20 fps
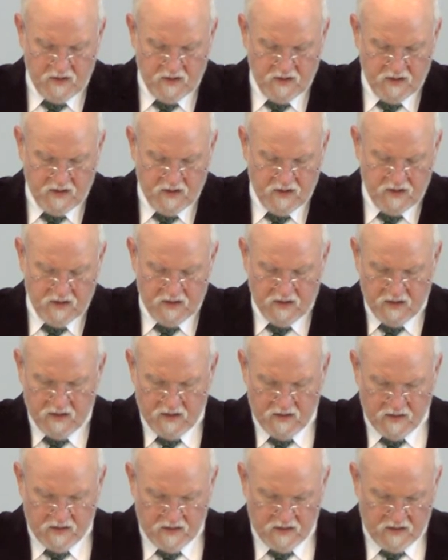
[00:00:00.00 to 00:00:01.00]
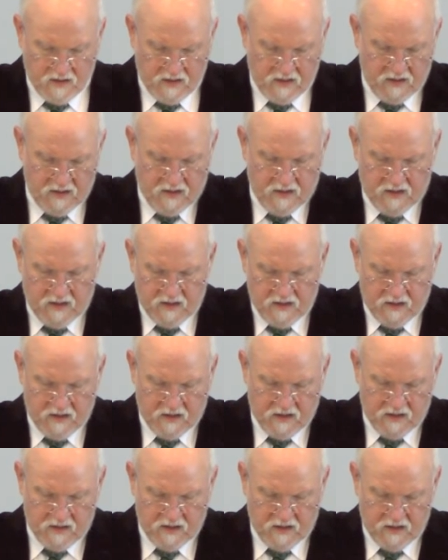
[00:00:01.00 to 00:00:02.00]

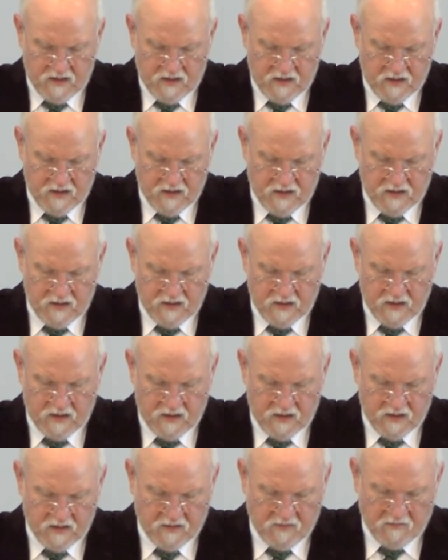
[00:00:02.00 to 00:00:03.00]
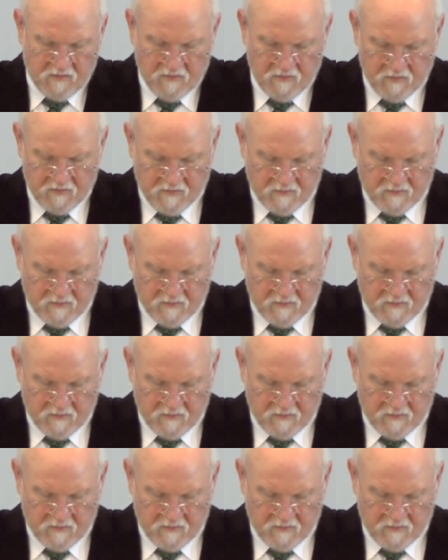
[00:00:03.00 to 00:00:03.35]
Nobody speaks.